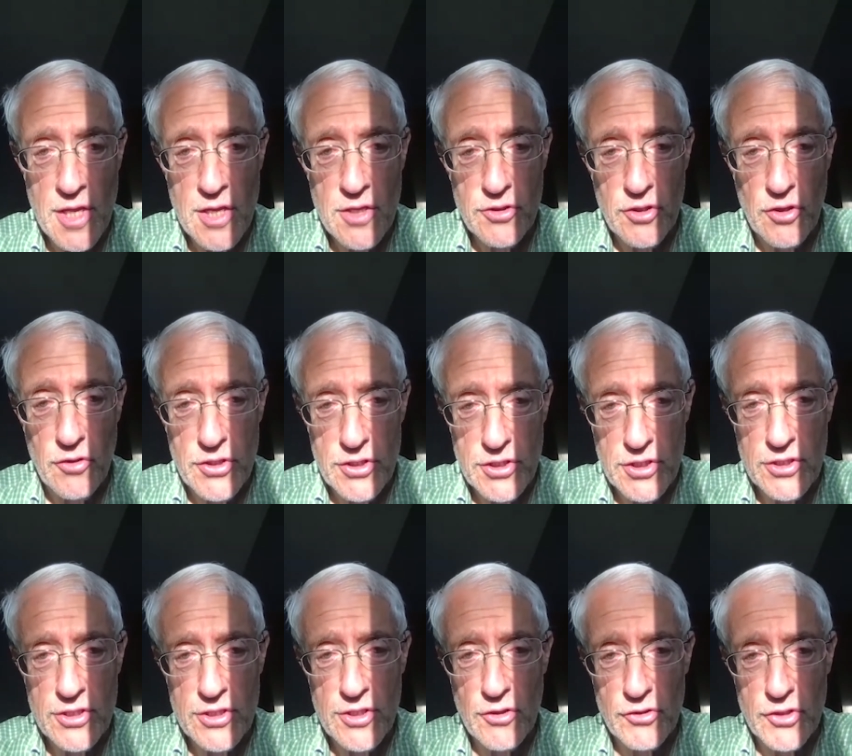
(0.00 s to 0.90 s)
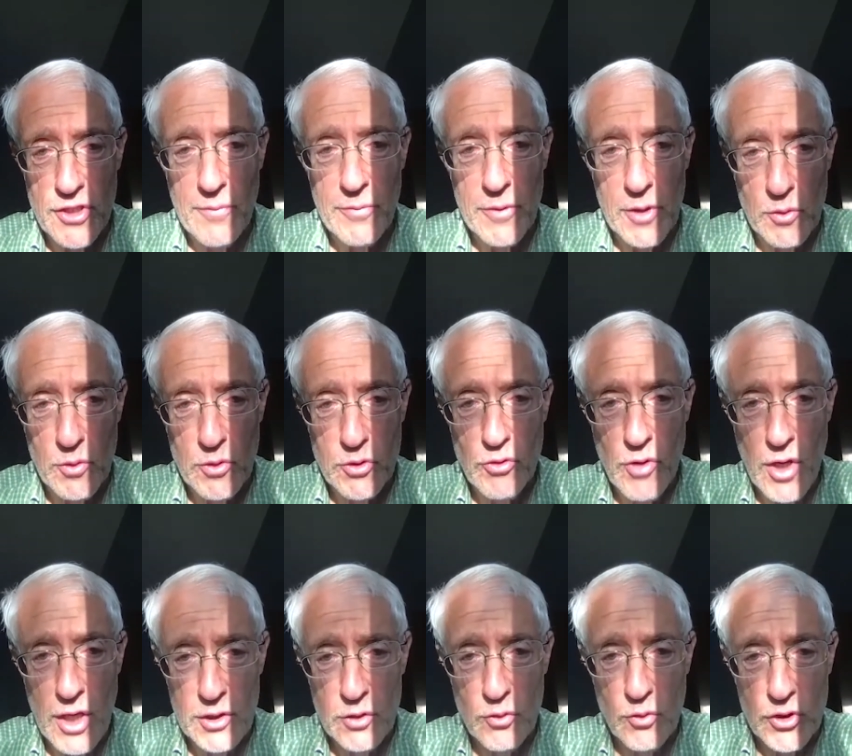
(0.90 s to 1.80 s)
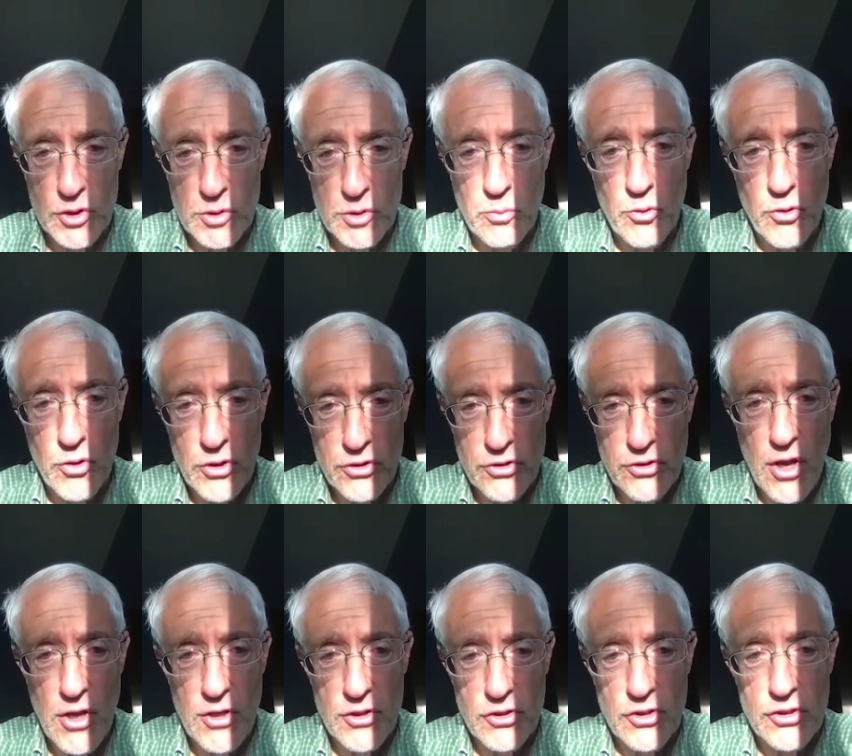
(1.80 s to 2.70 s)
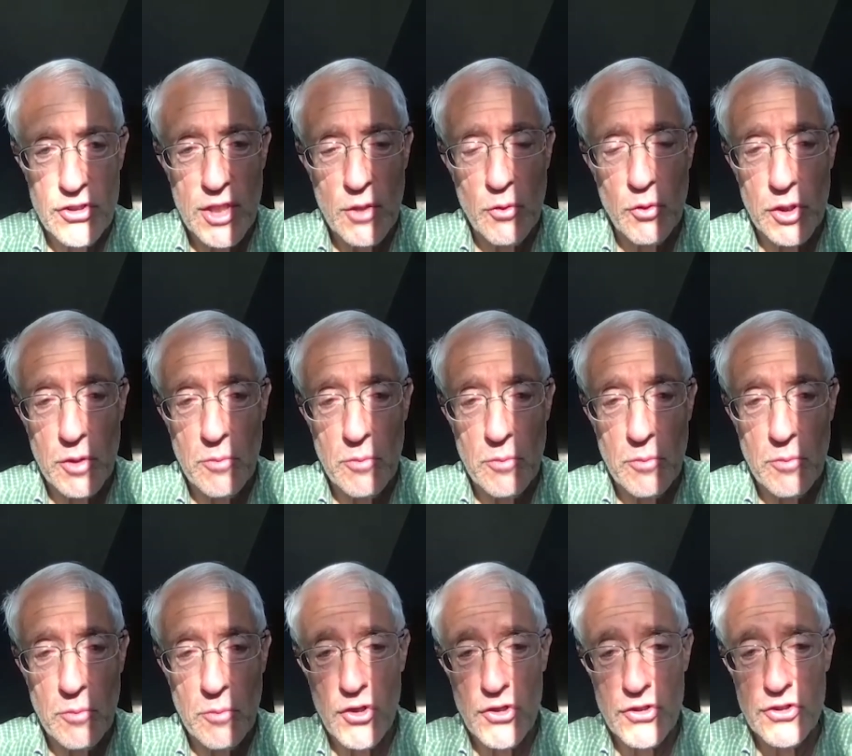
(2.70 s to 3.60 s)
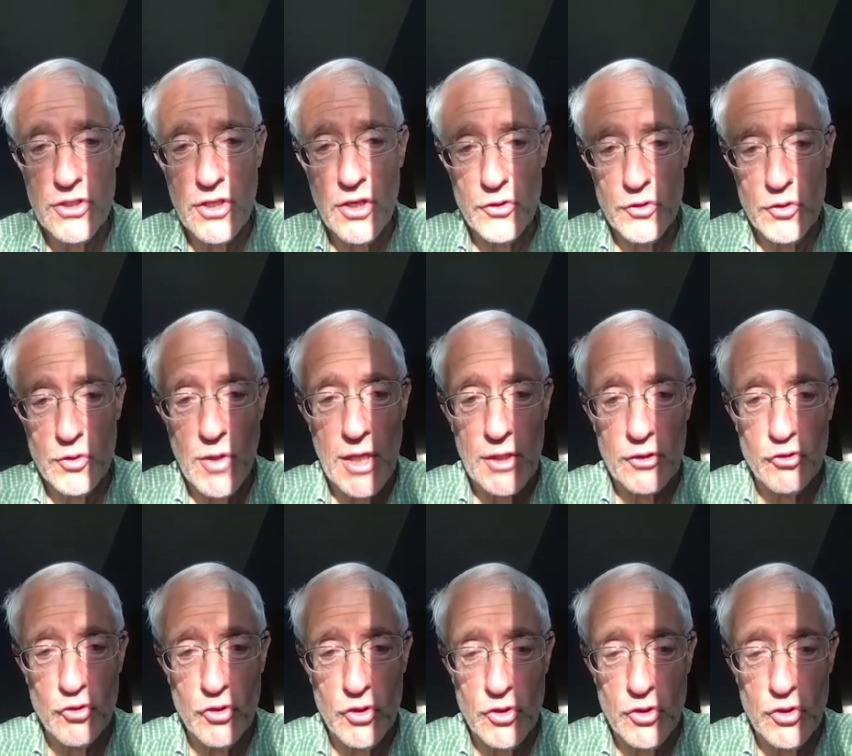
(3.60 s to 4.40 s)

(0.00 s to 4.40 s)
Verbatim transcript: So this is still something we're trying to explore, trying to see what the myeloid cells are actually